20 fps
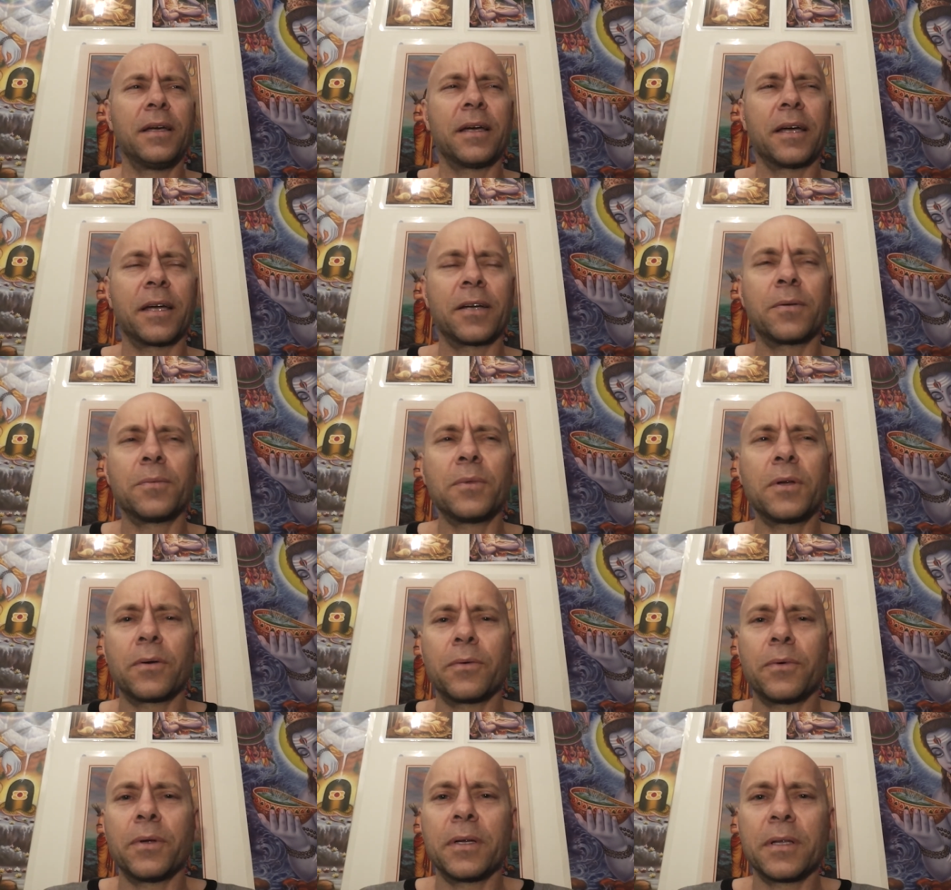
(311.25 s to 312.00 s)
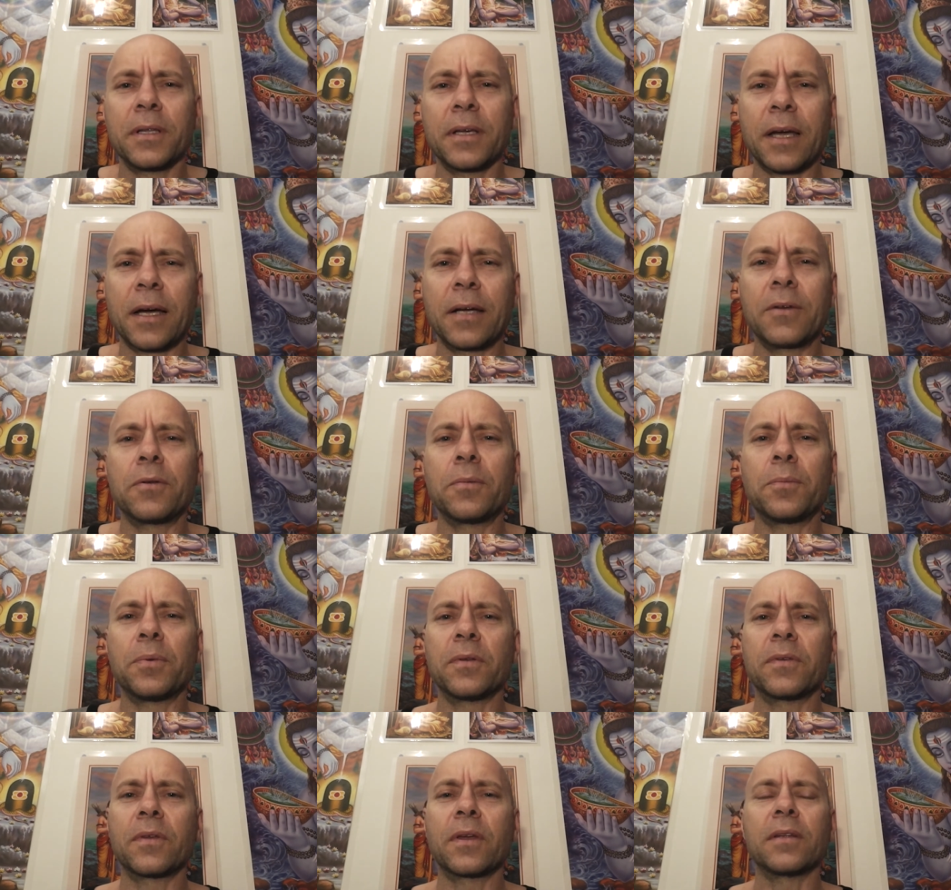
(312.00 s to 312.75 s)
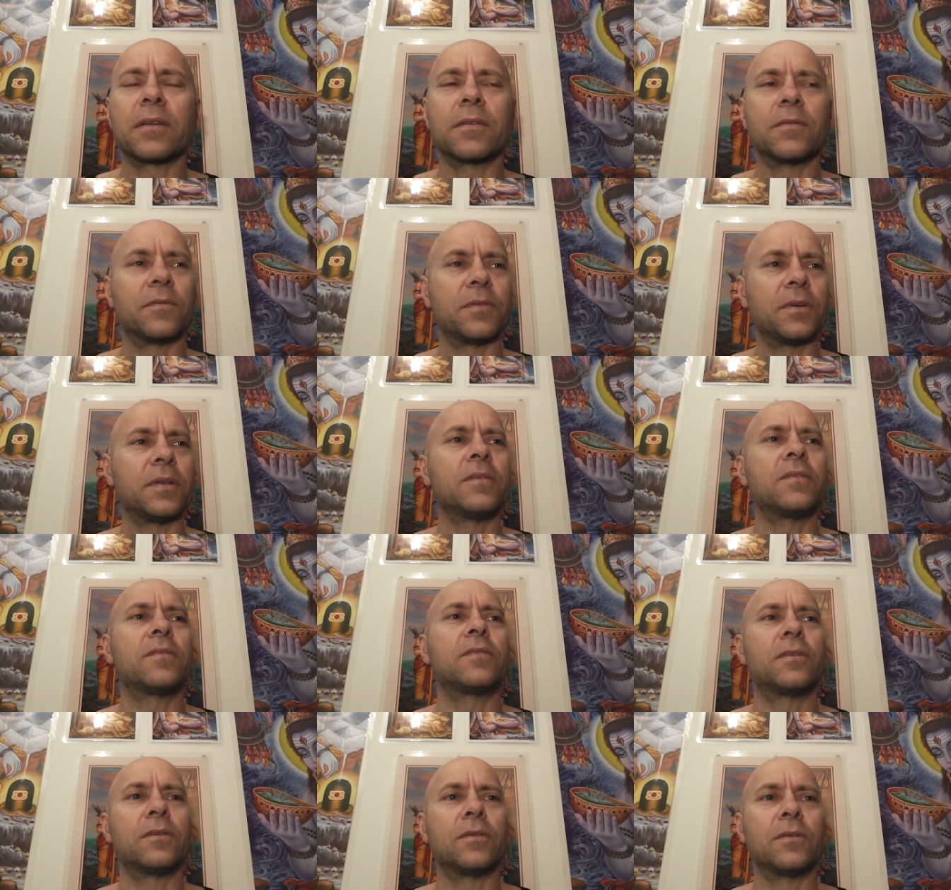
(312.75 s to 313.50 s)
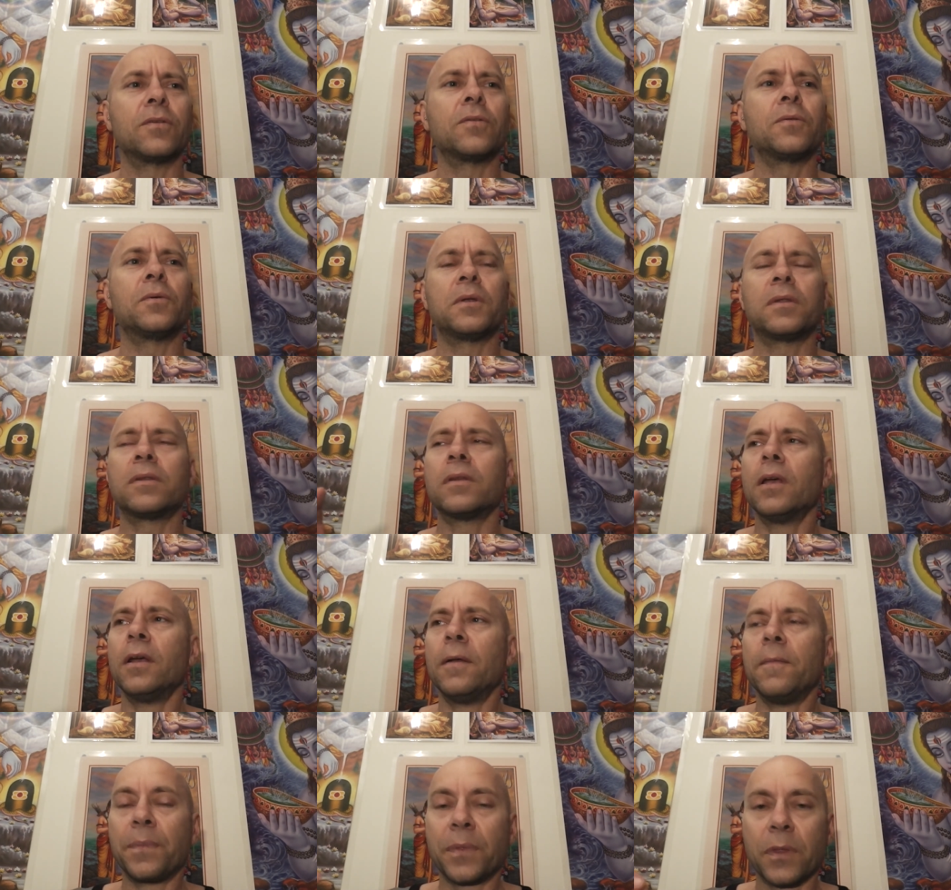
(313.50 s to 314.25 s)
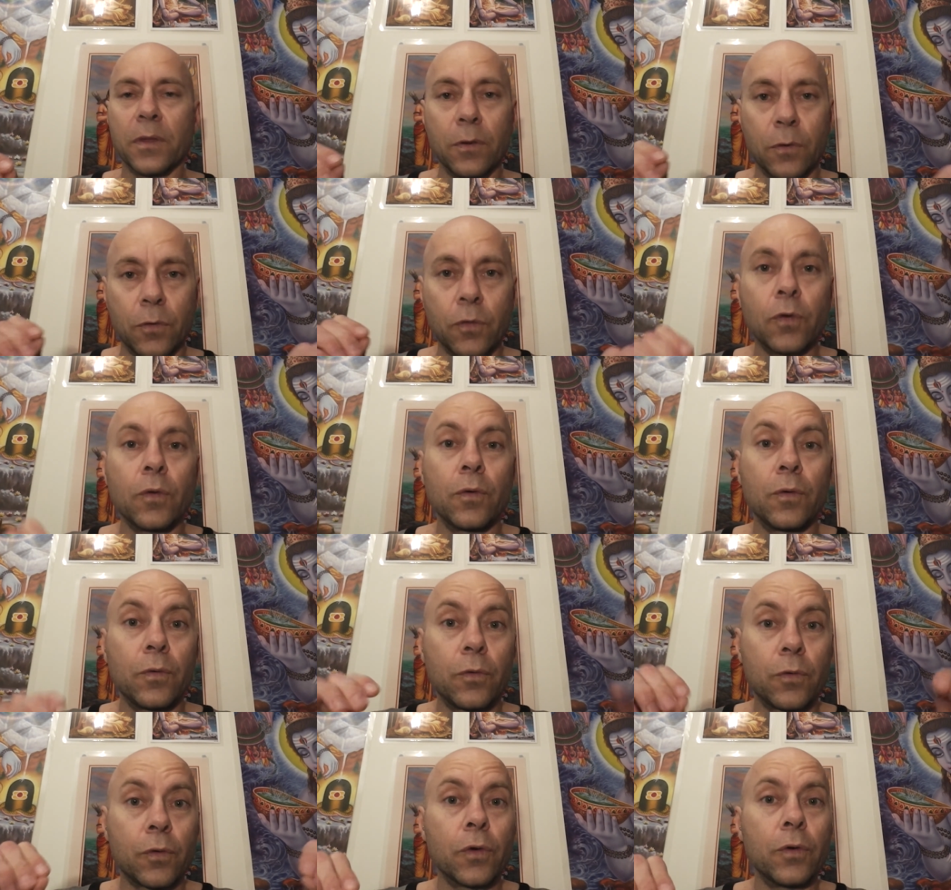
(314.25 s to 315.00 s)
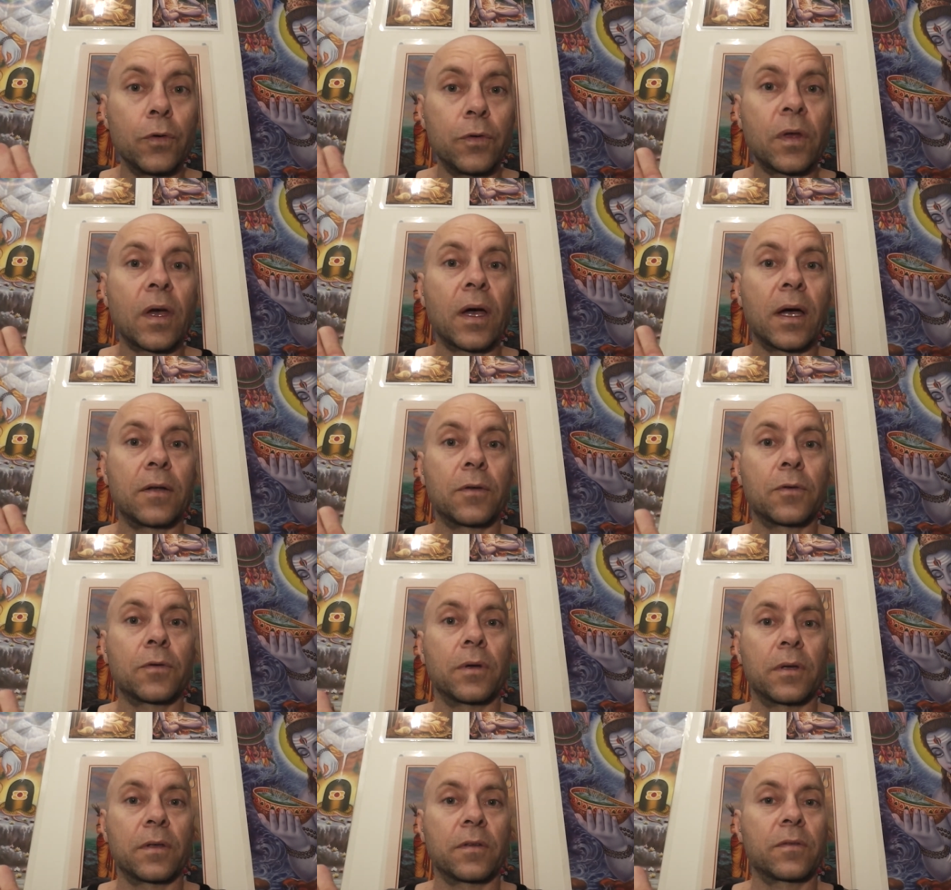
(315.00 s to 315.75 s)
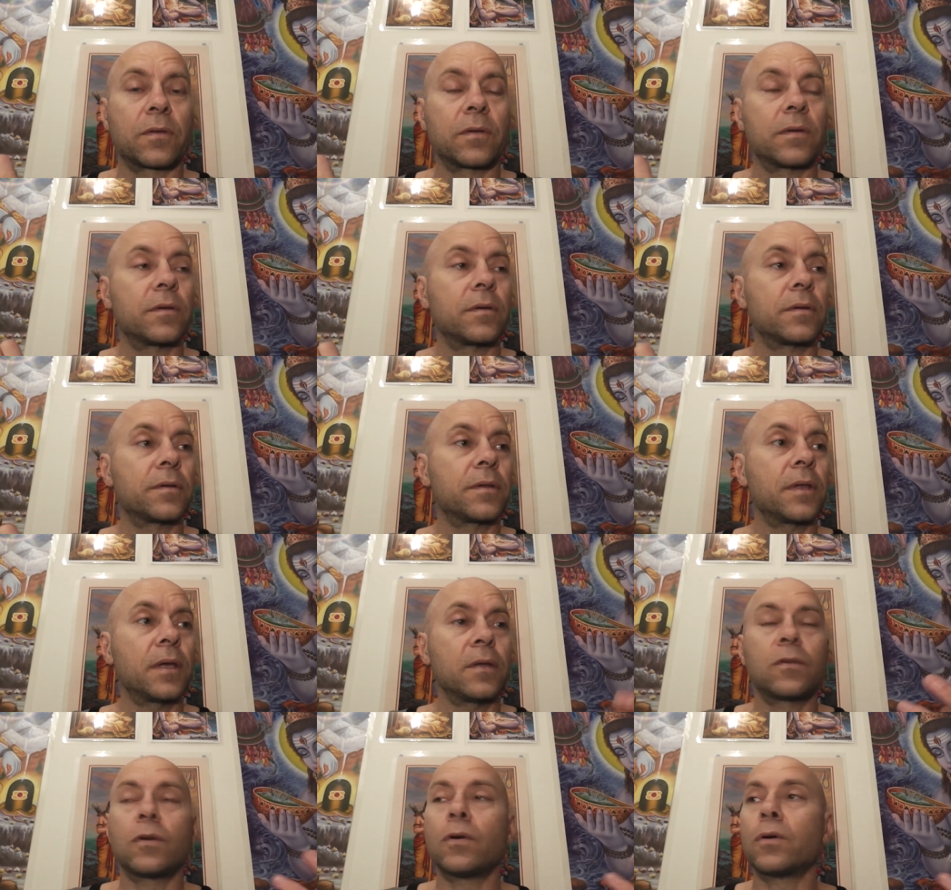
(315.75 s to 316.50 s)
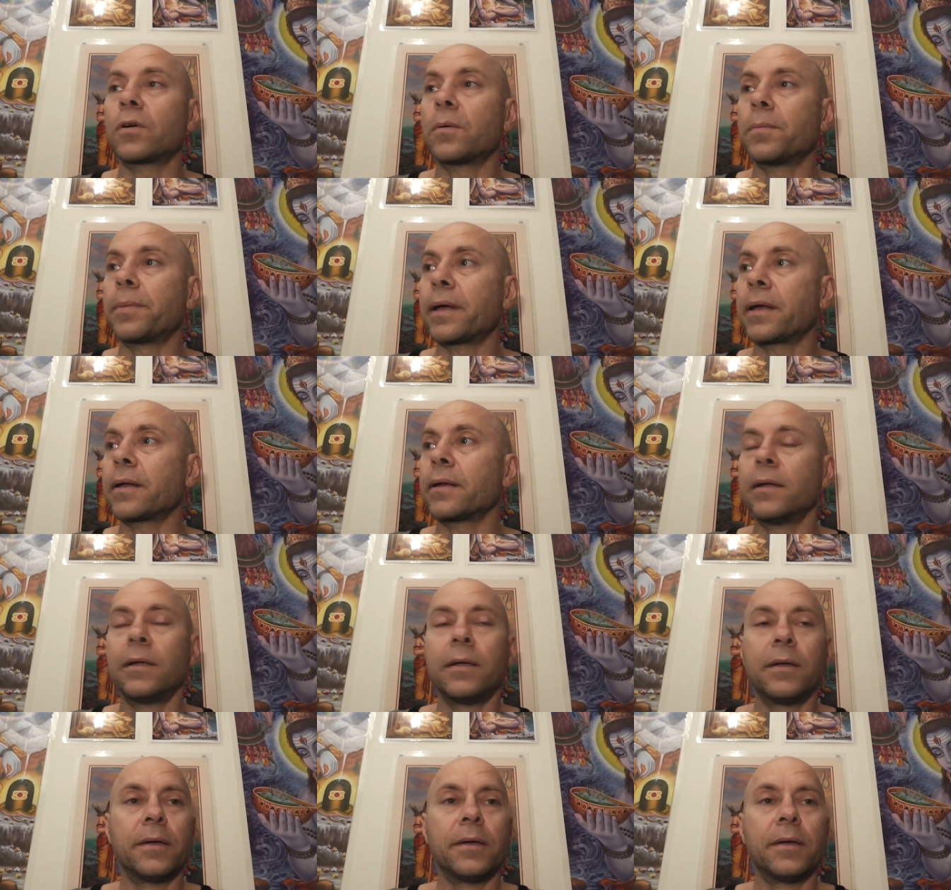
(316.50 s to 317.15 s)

And I'm not really 100% convinced to do with the true, true tantrics. They talk about